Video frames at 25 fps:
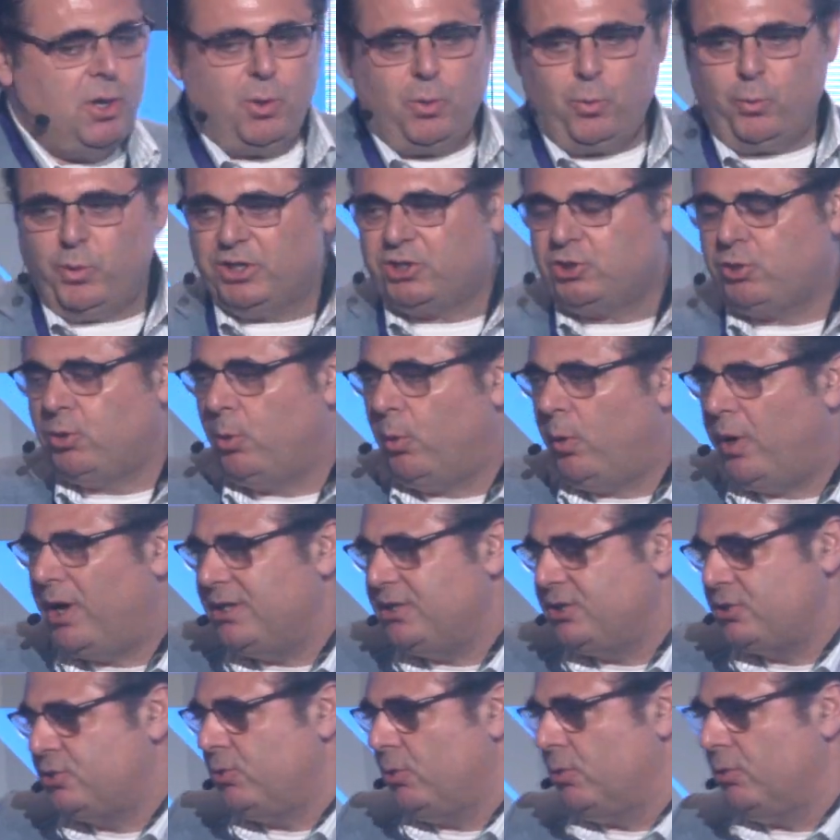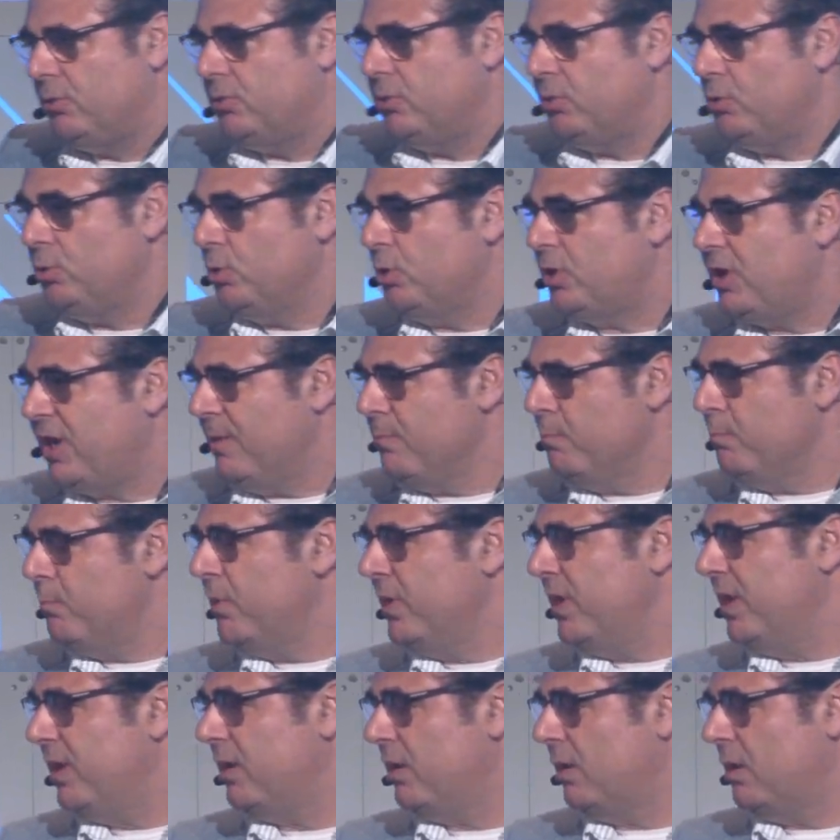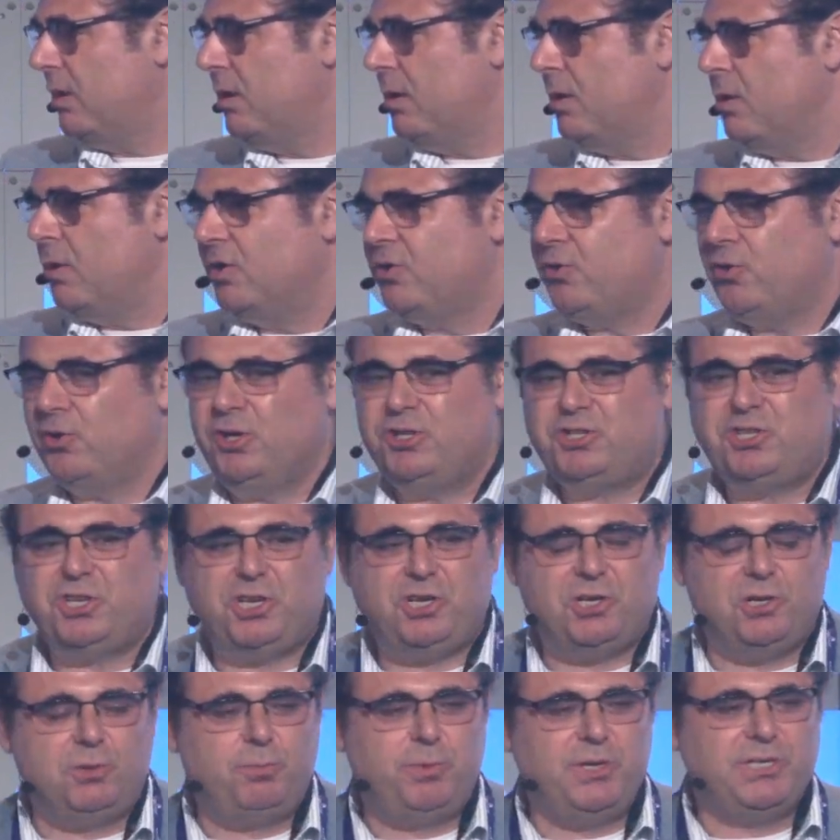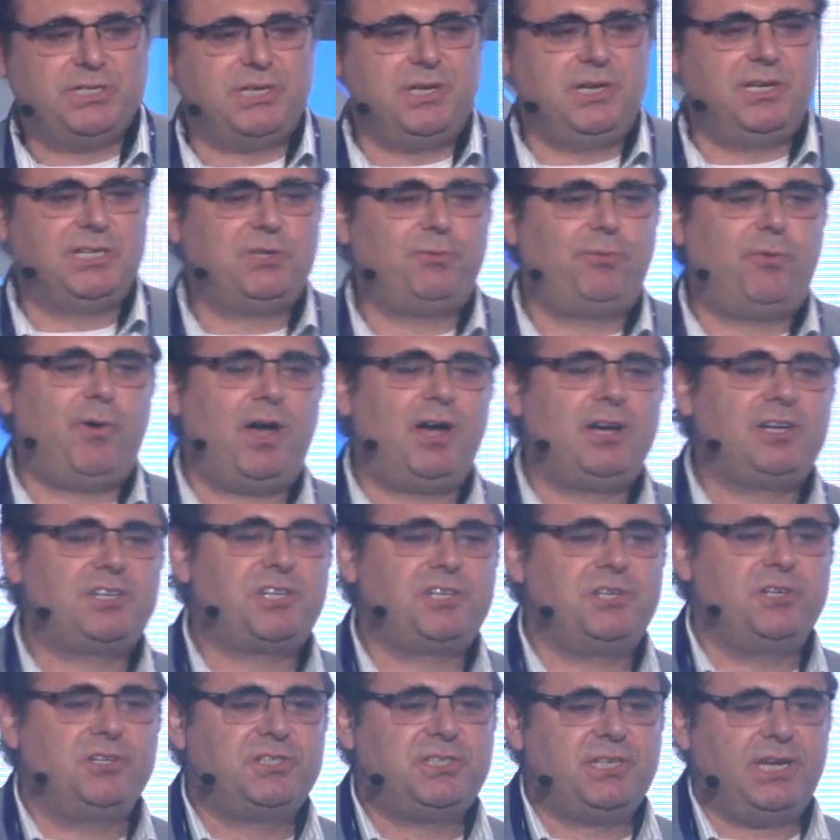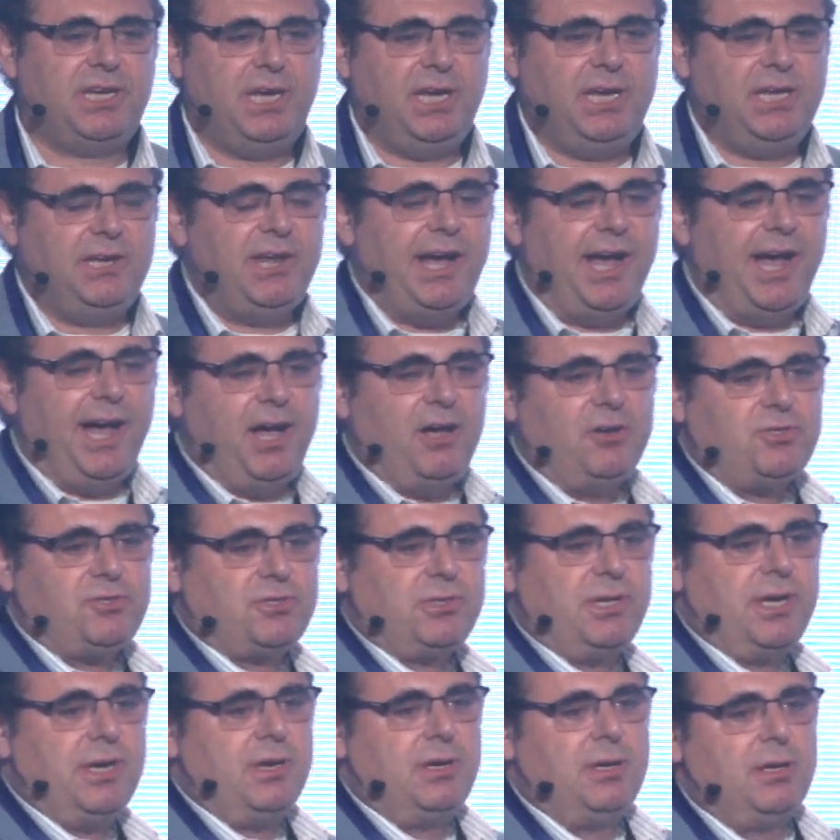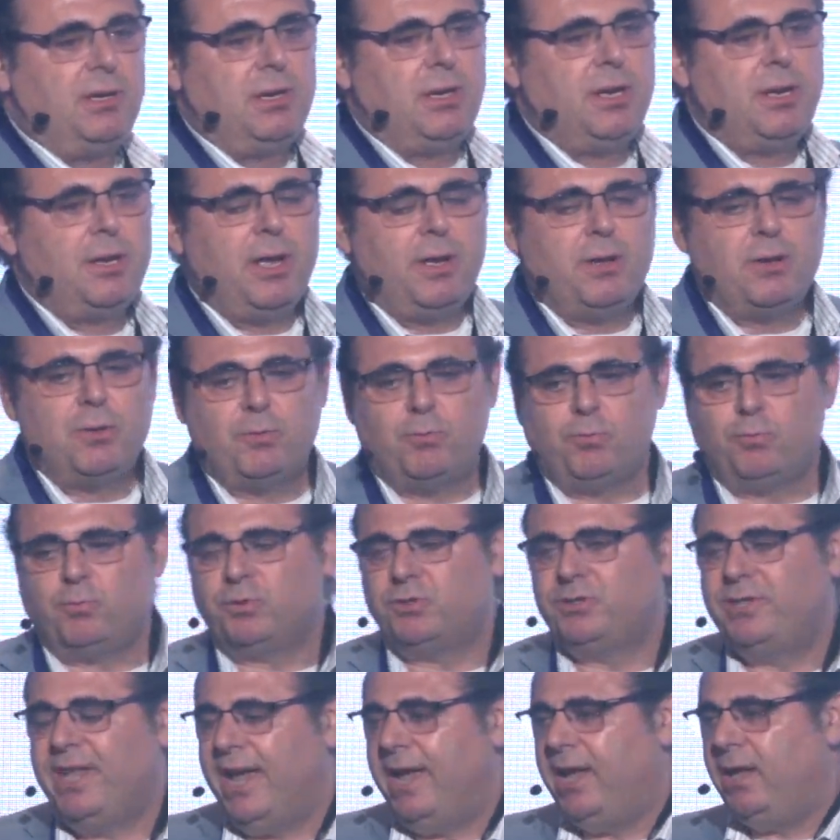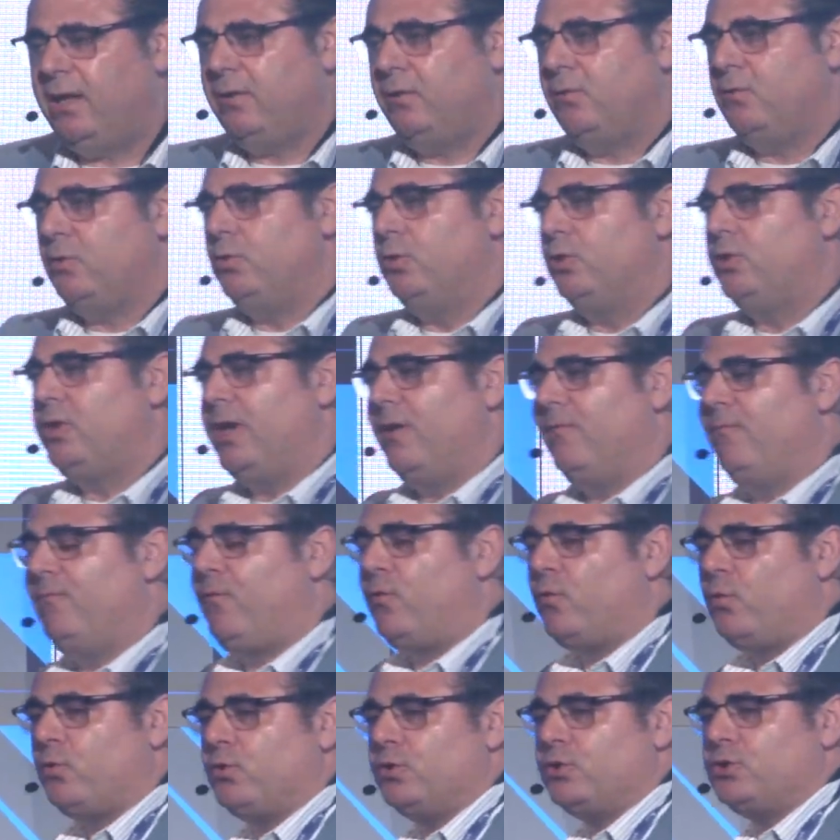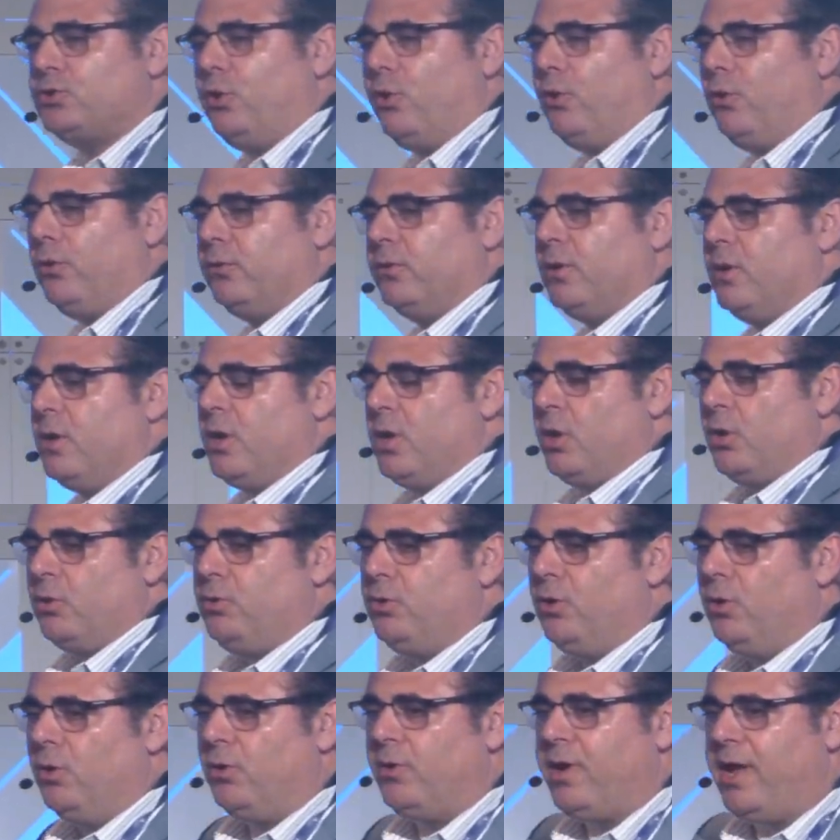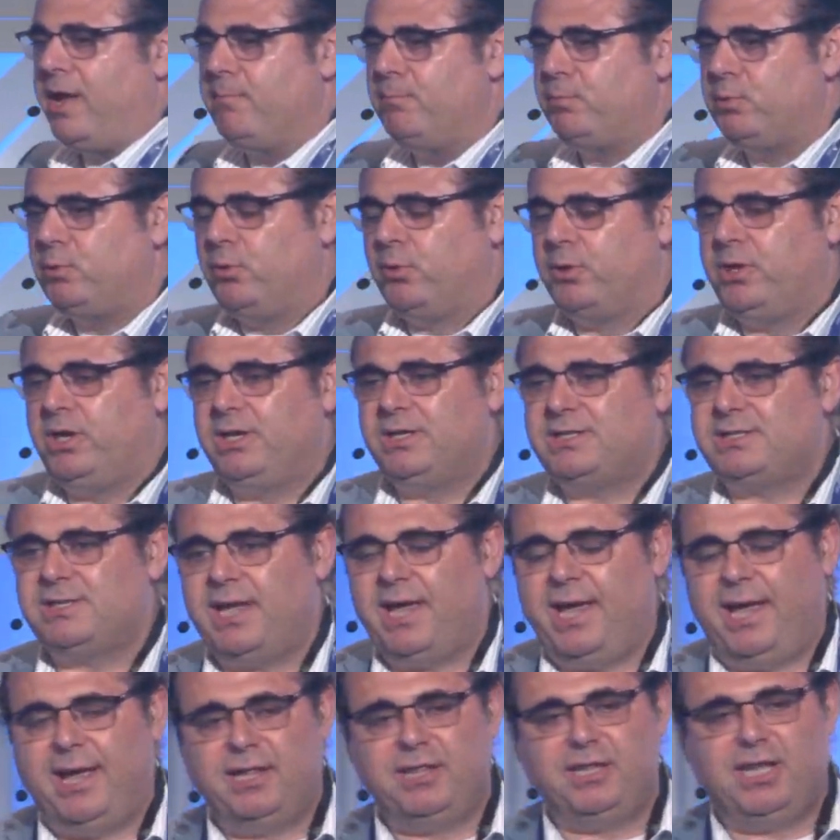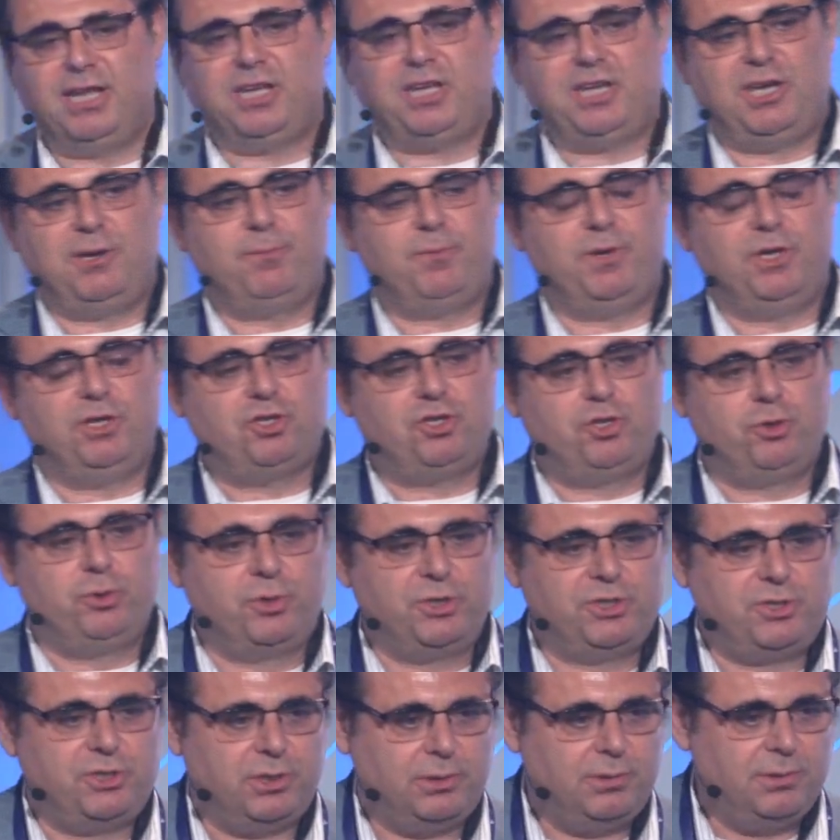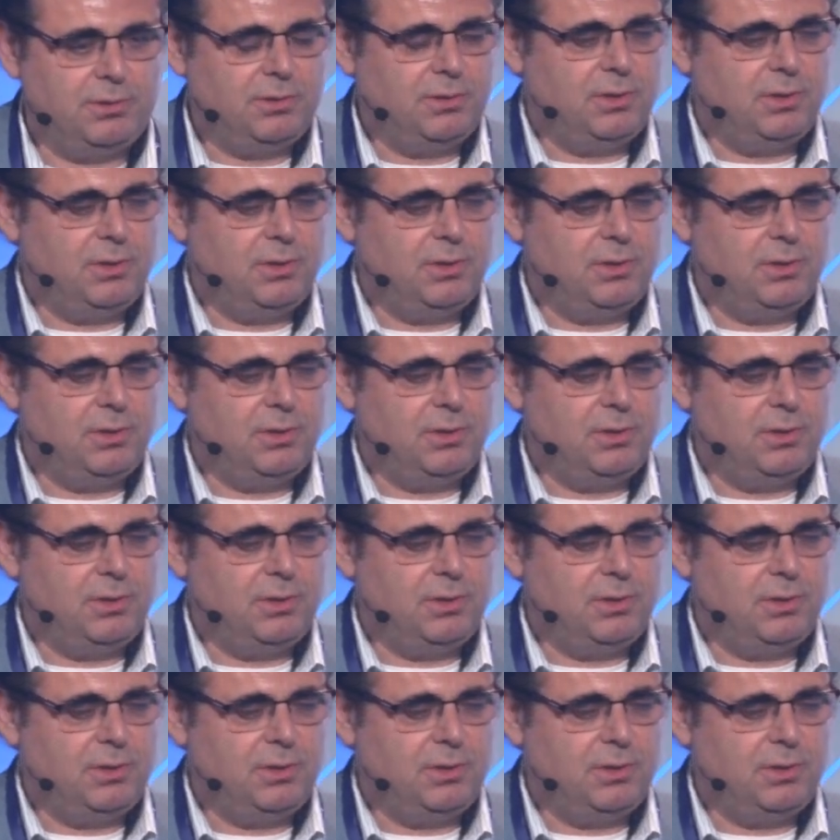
With KuantSol, you can bring critical business functions in-house that you can focus on your employees and then keep intuition.